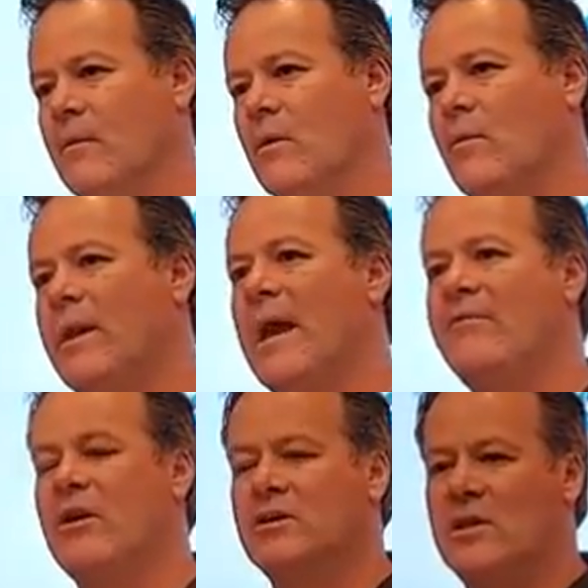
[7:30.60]
Where we
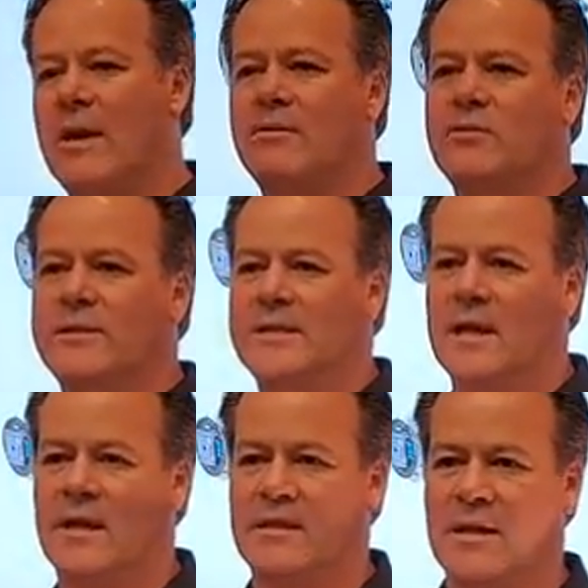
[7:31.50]
have our geometry
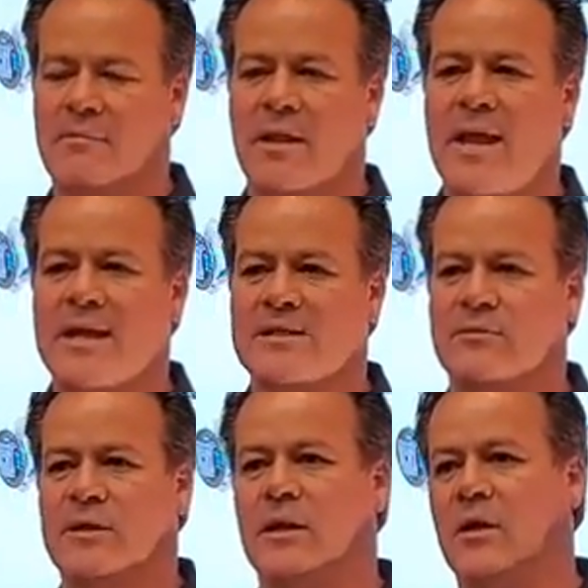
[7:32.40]
set on double
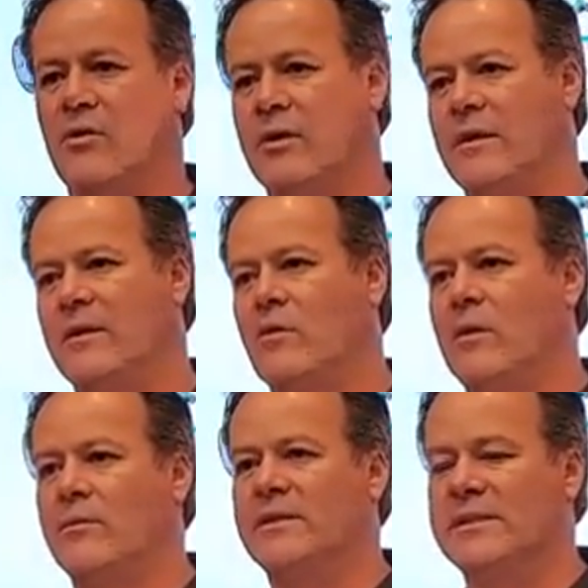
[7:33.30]
X, when you load it in the
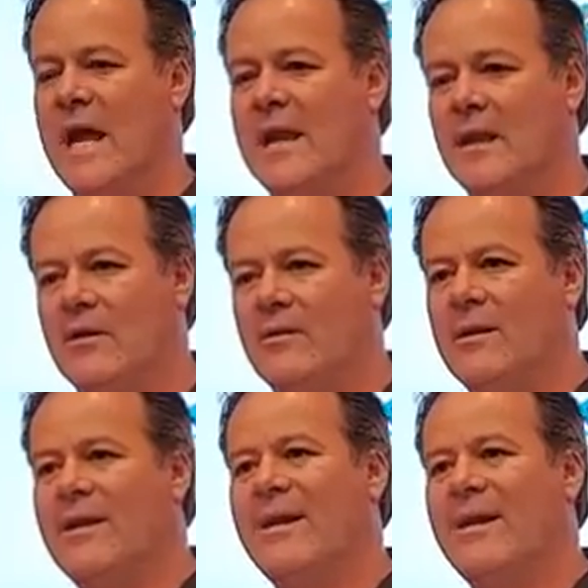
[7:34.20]
corner with side load,